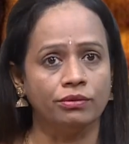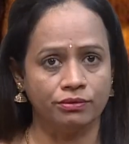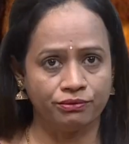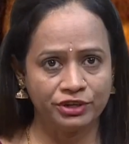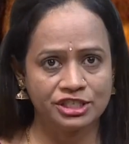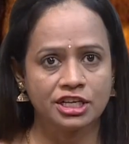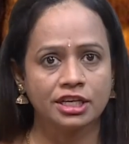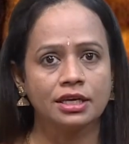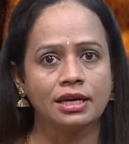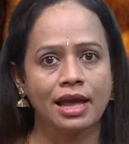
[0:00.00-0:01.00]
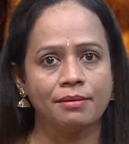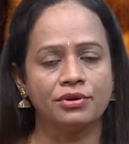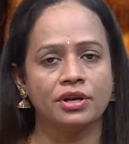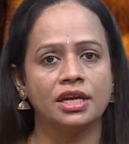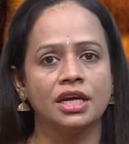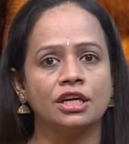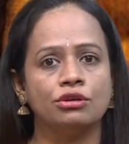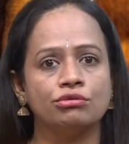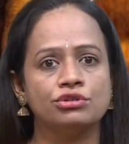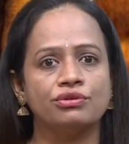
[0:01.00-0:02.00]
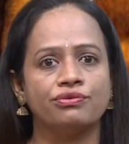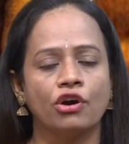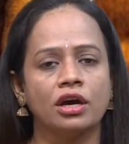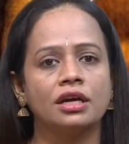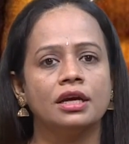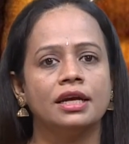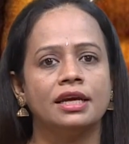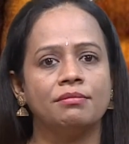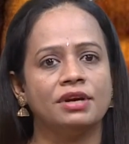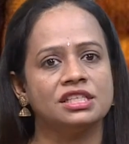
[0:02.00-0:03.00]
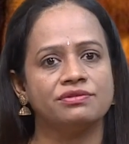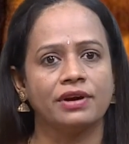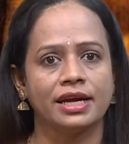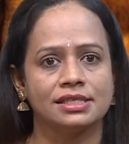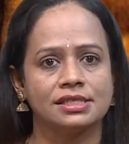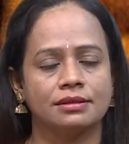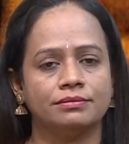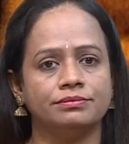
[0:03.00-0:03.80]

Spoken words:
vision library used for image files.